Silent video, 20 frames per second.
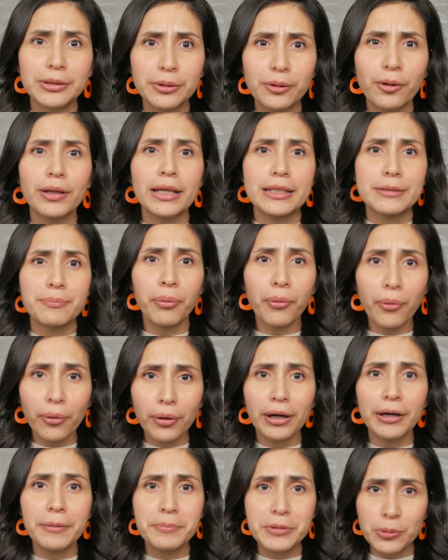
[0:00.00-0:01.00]
know, that's
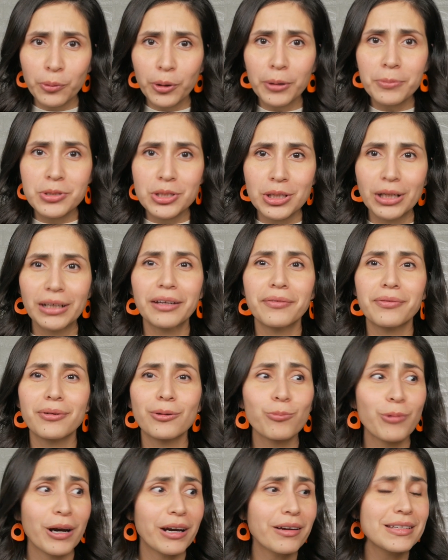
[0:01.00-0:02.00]
poor absorption if
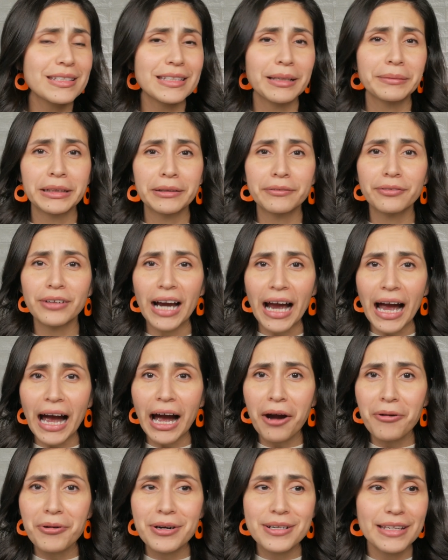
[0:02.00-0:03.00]
you're wearing something for
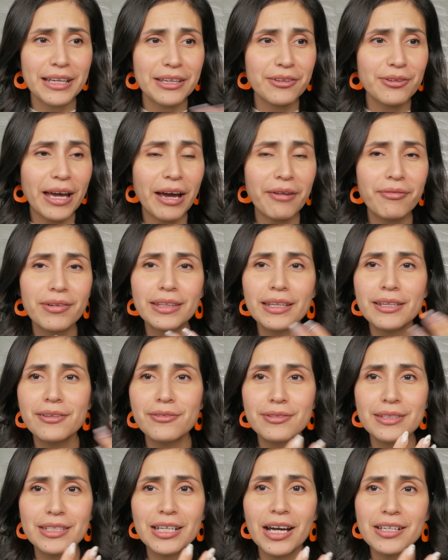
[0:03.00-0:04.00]
hours and everything
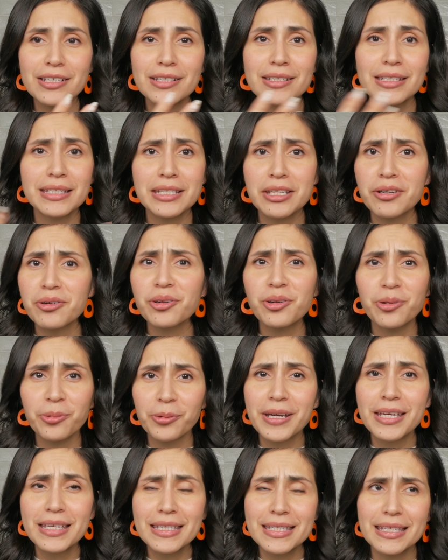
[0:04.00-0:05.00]
you touch is still
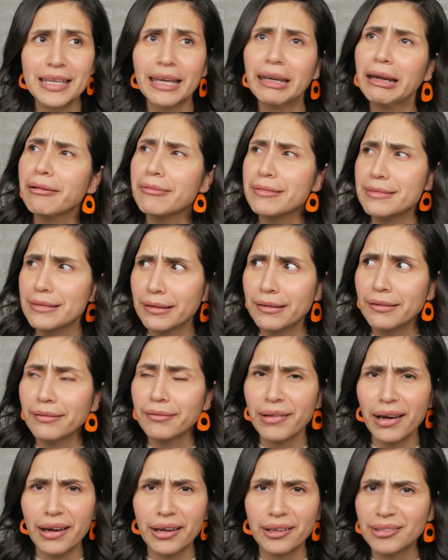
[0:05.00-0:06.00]
greasy. And I was like, you're
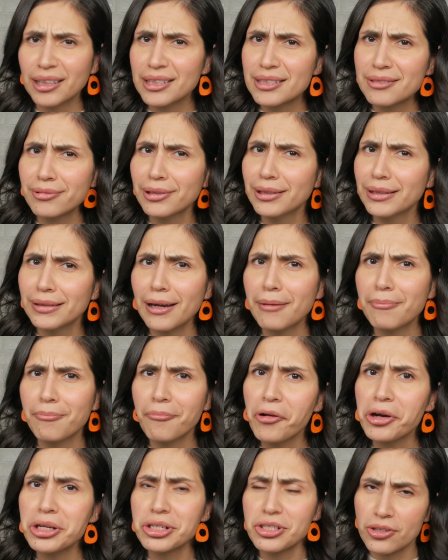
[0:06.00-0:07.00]
right, that's really not
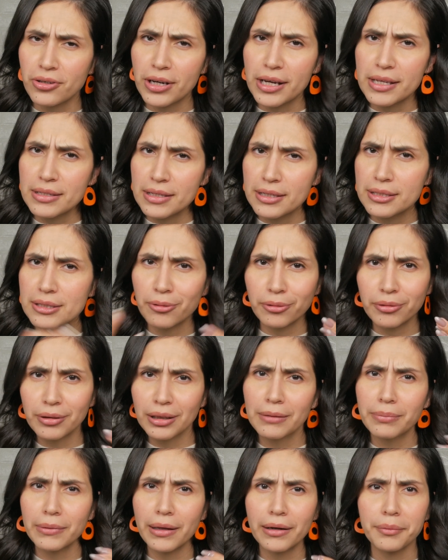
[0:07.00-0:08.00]
moisturizing. So
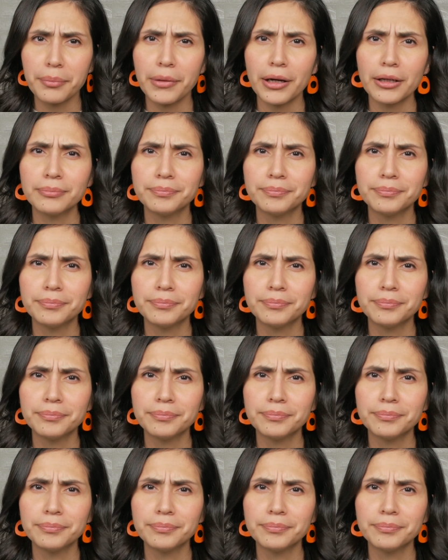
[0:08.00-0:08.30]
keep that in mind.